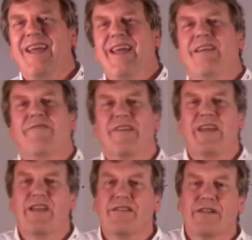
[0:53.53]
and
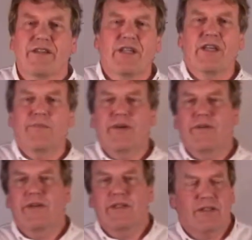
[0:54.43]
read the Critique of Pure
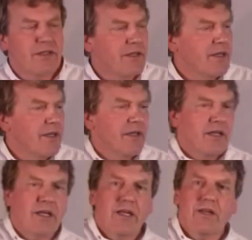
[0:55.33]
Reason
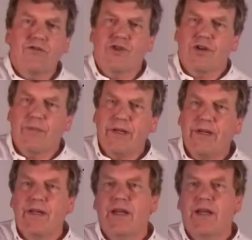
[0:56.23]
in German,